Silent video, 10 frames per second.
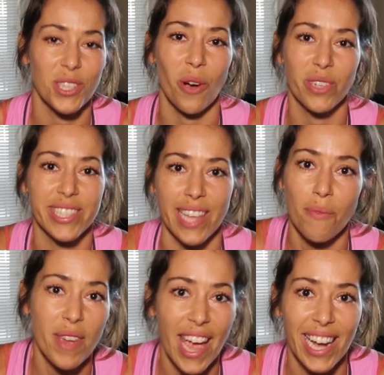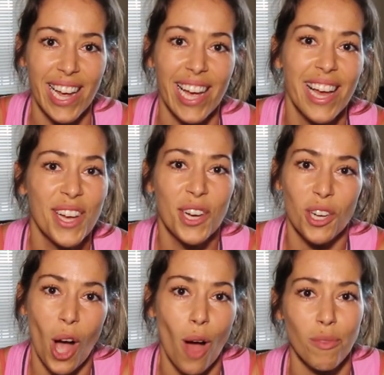So send me any
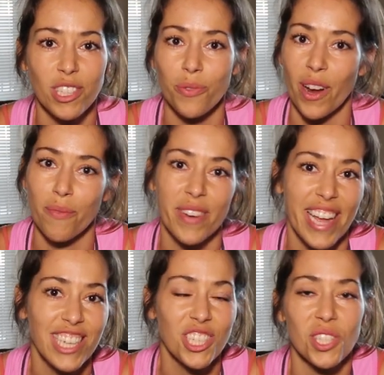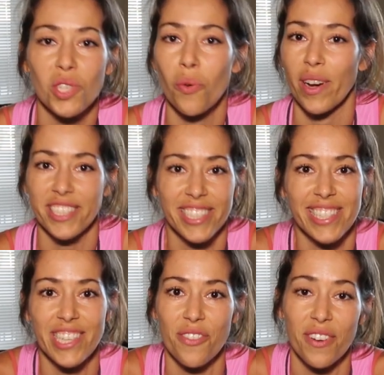comments, recommendations,
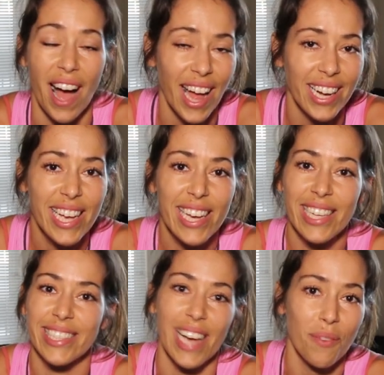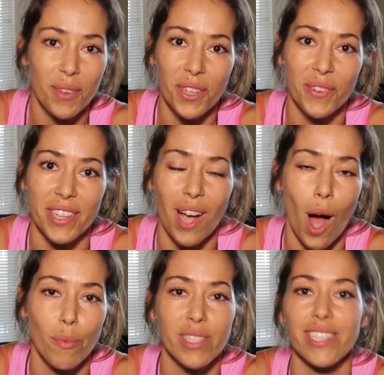questions you've got down below in the
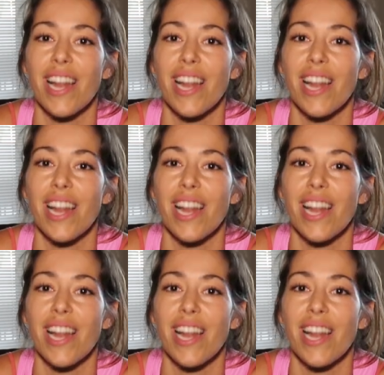comments.